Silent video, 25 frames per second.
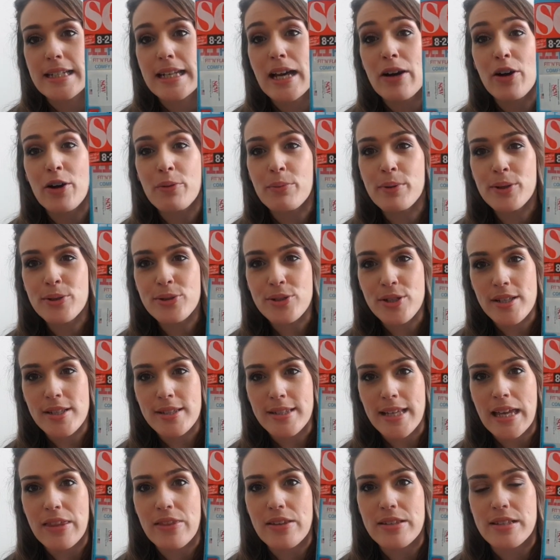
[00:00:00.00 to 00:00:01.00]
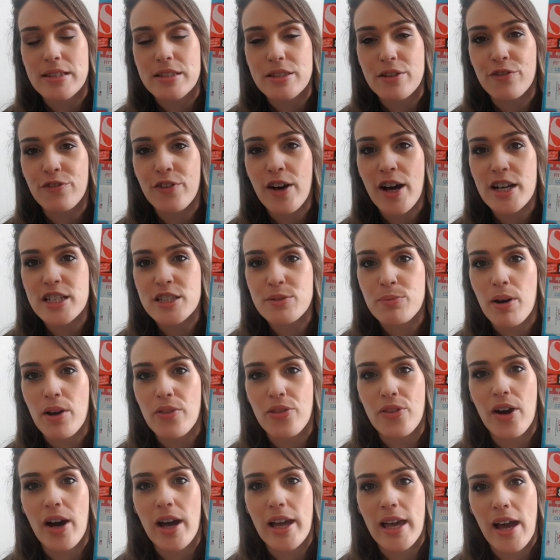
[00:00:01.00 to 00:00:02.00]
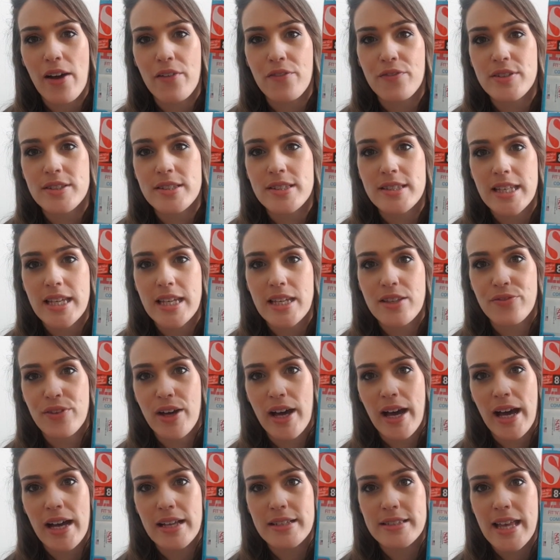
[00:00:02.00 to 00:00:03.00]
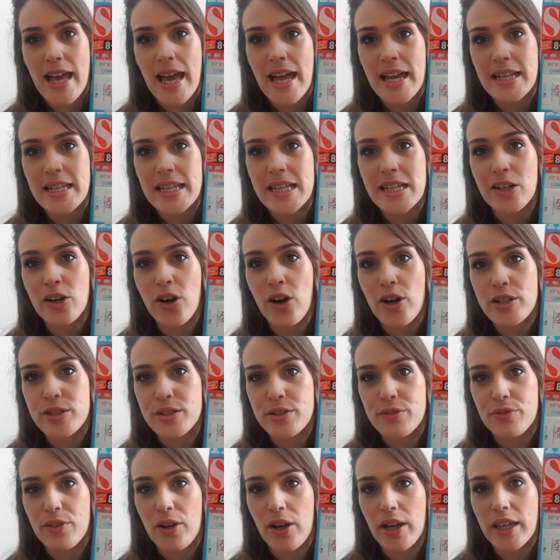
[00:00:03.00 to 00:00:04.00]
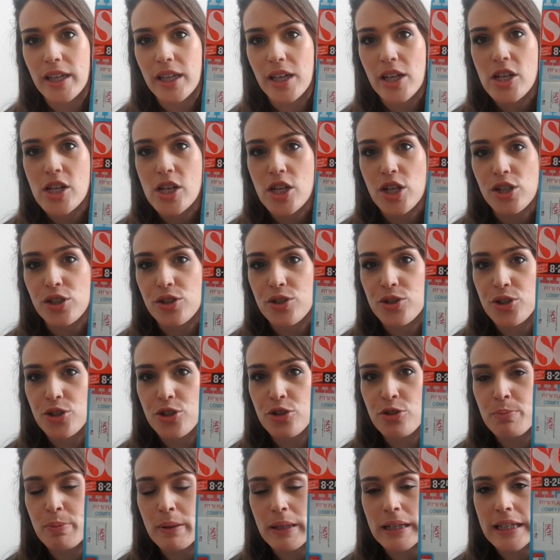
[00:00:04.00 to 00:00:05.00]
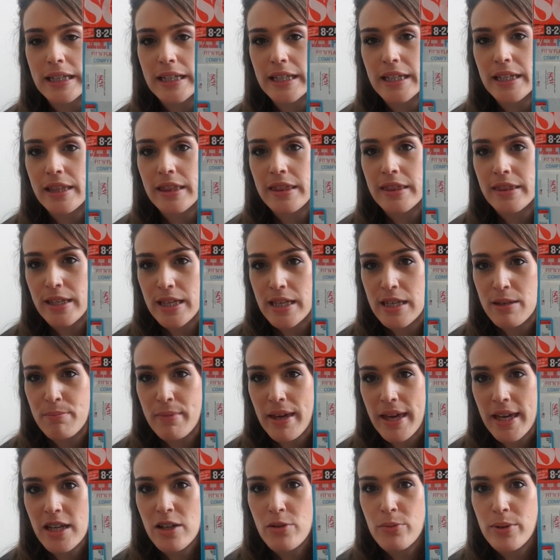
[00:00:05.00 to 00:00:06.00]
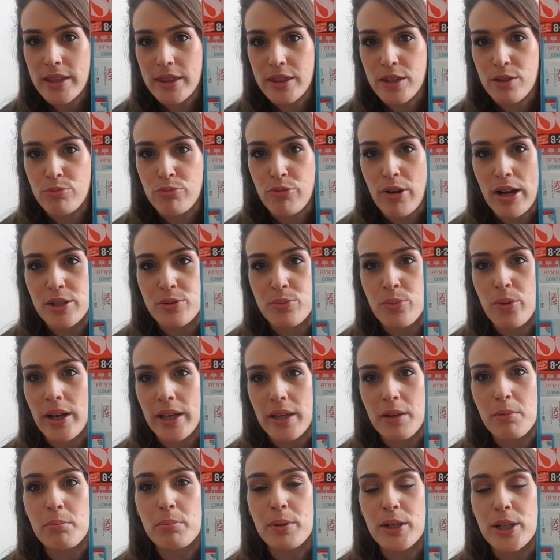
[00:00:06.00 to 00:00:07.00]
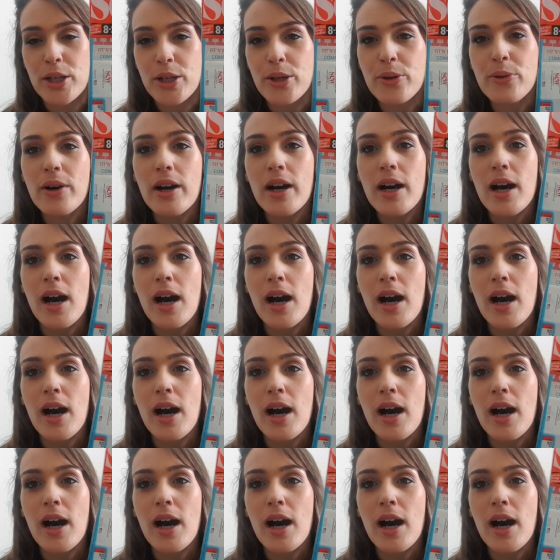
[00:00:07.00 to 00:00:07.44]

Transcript: Now, I will just say this is the first one that I have seen that has any kind of like Jubilee theming with the red, white and blue.